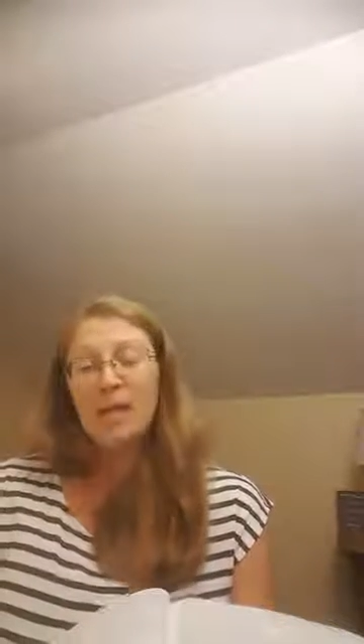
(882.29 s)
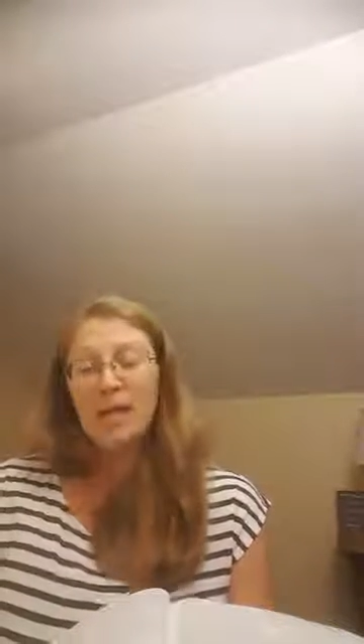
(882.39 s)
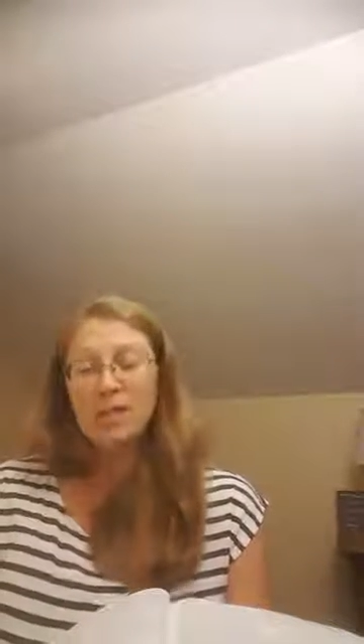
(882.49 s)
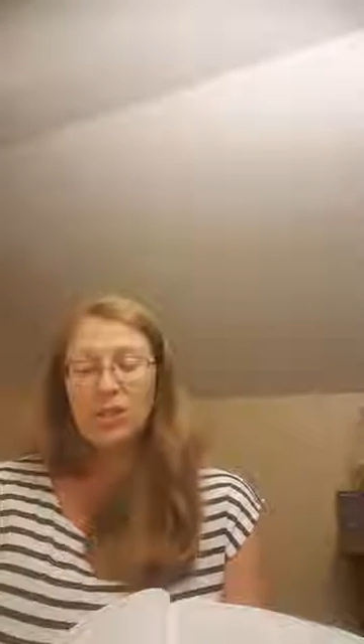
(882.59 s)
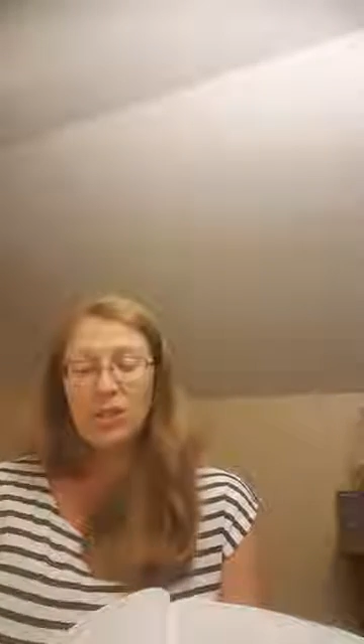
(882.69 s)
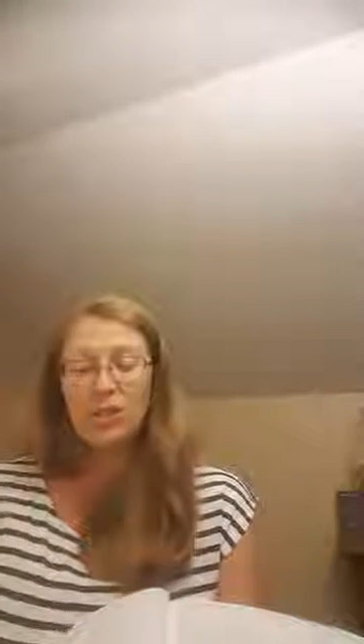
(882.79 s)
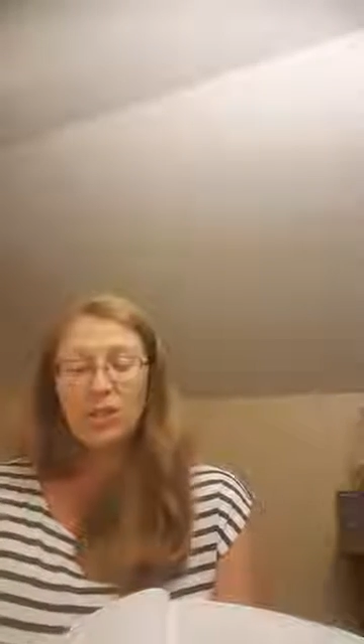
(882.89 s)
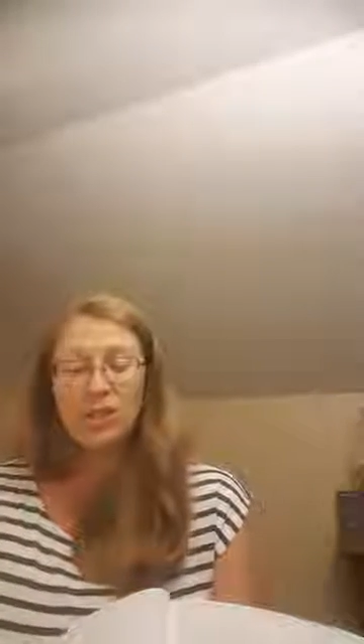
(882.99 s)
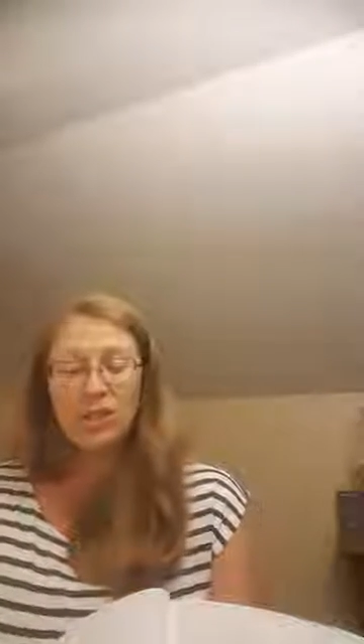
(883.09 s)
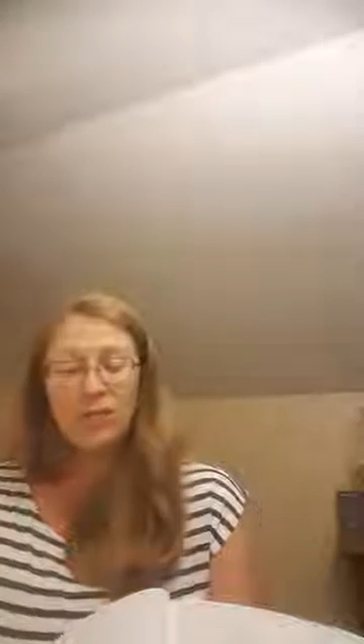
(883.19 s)
And so
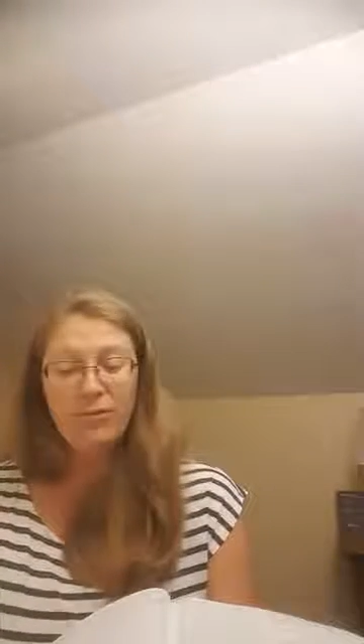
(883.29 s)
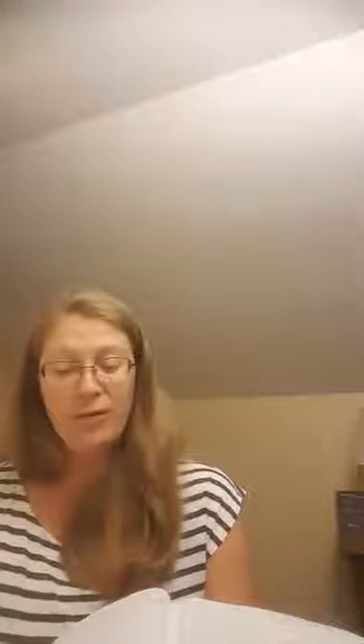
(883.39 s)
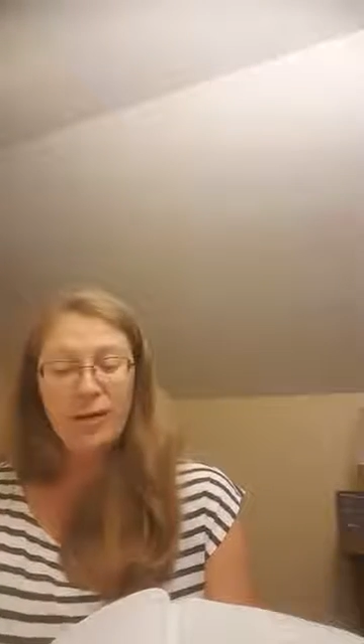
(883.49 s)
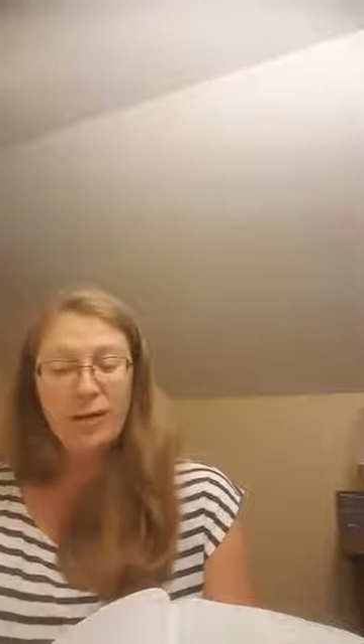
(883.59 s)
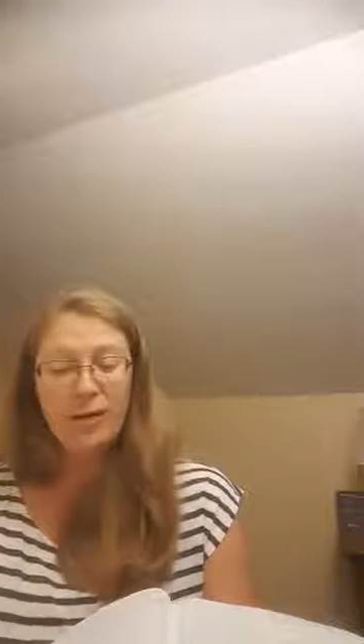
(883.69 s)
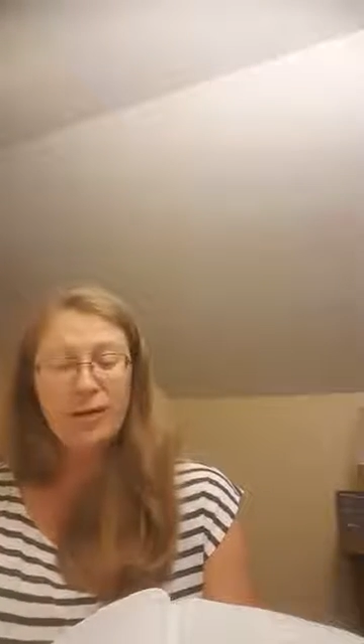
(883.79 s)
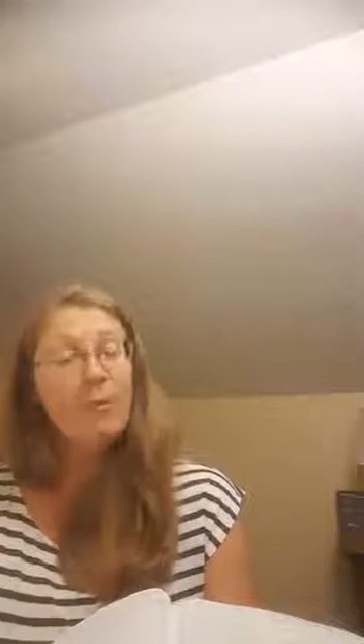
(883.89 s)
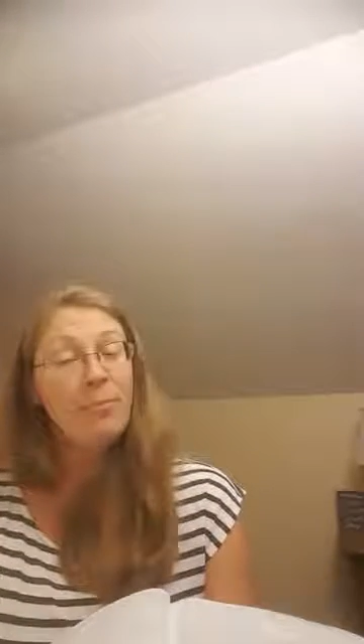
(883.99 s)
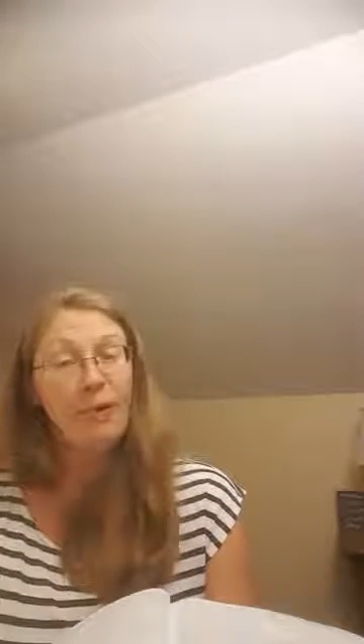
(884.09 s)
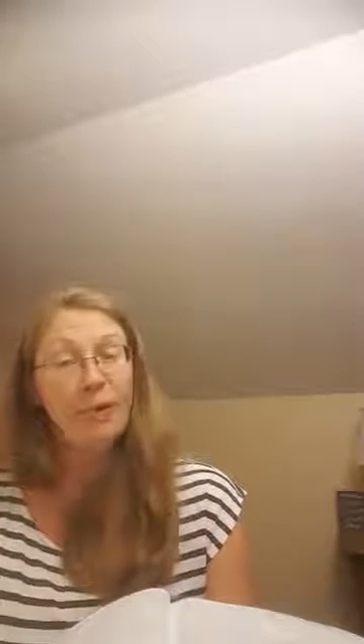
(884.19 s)
the chief
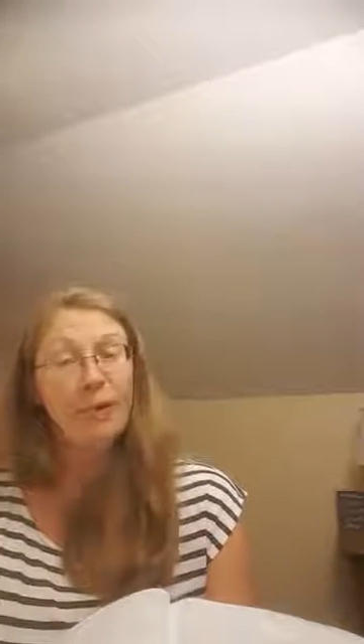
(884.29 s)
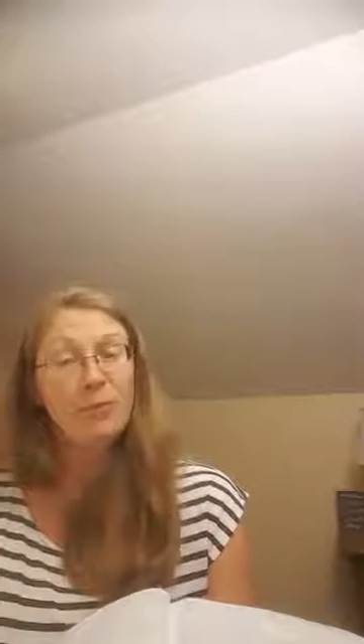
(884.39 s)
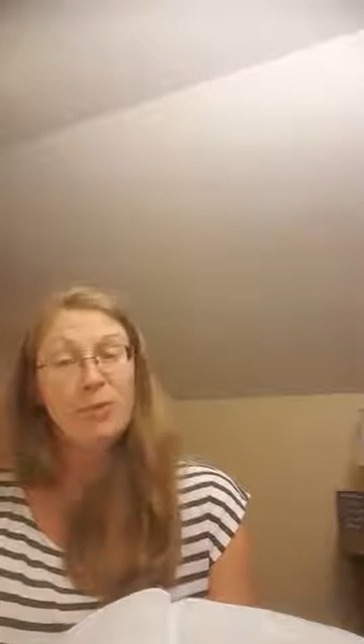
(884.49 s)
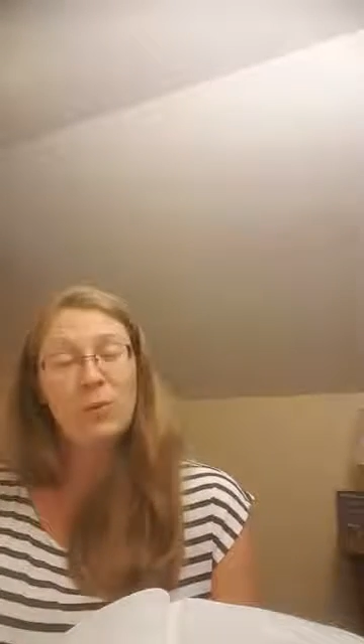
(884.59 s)
cupbearer was